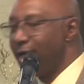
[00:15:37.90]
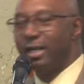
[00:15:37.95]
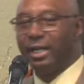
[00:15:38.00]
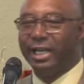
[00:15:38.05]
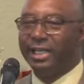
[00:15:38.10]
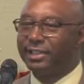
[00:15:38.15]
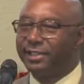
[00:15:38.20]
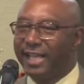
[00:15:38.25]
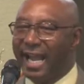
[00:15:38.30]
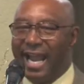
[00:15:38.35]

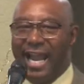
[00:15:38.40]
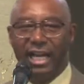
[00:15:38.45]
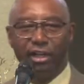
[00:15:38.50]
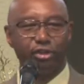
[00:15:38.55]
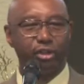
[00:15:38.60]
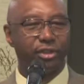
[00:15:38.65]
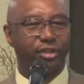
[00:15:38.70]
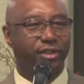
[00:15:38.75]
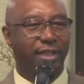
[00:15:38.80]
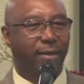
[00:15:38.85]
It's
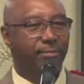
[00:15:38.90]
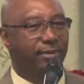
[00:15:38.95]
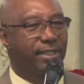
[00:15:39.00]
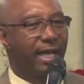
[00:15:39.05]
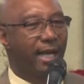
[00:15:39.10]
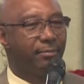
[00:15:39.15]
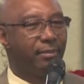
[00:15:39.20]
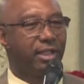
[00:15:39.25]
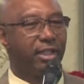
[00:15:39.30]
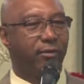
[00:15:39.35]
dangerous
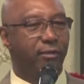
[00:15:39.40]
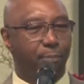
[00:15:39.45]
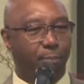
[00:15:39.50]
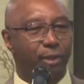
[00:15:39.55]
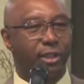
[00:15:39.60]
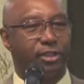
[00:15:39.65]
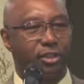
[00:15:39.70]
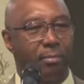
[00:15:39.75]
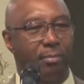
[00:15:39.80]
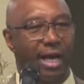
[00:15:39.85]
sometimes to give a
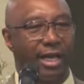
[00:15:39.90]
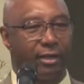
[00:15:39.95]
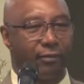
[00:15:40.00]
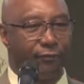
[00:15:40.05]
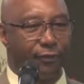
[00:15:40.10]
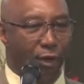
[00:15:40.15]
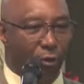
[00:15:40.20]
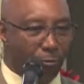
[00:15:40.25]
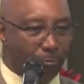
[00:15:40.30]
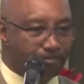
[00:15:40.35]
preacher a
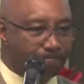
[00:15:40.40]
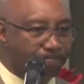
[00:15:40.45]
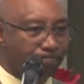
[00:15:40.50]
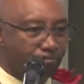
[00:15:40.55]
microphone.